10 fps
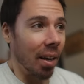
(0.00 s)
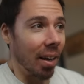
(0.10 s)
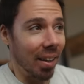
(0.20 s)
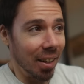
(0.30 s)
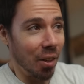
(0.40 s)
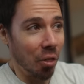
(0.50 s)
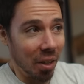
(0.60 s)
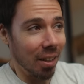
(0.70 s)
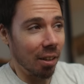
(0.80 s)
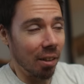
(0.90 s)
I
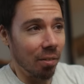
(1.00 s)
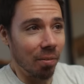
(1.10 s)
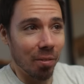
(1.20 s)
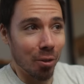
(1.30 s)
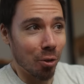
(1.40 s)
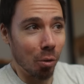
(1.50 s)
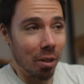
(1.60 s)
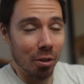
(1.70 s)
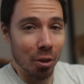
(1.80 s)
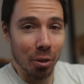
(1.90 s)
think there's
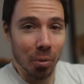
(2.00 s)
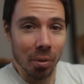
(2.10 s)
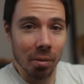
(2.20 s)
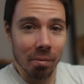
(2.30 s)
only two.